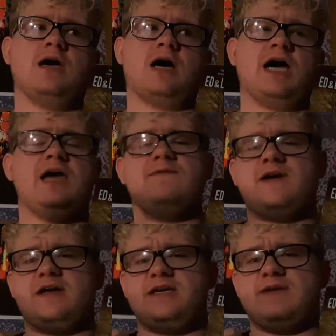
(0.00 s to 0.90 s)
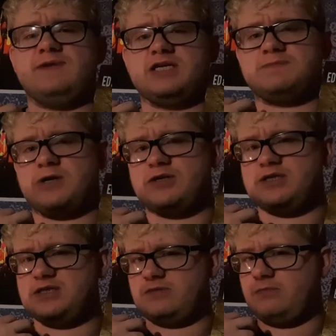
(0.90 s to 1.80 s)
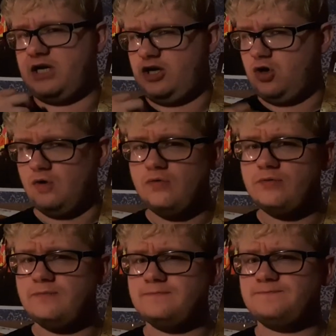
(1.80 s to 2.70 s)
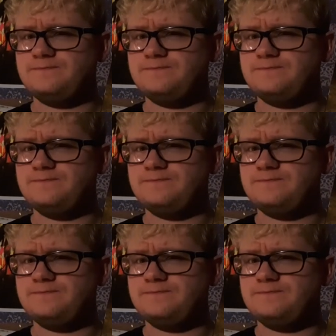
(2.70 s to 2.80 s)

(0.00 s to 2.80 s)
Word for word: I have had even experiences of my own